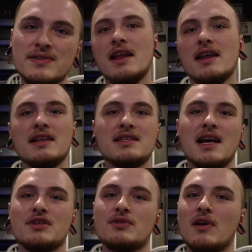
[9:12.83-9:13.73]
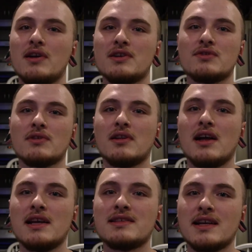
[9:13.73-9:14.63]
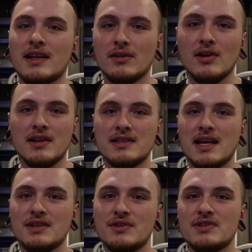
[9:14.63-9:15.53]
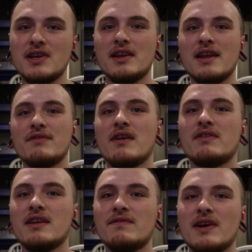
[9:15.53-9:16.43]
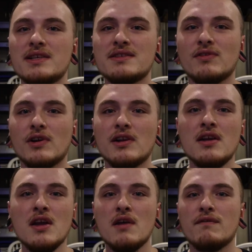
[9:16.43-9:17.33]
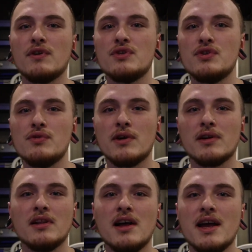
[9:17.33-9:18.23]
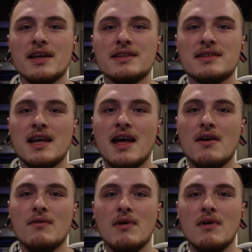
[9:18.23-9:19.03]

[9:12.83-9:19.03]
and any tattoo artists or clients that get a lot of tattoos done, if you have any advice for newer clients that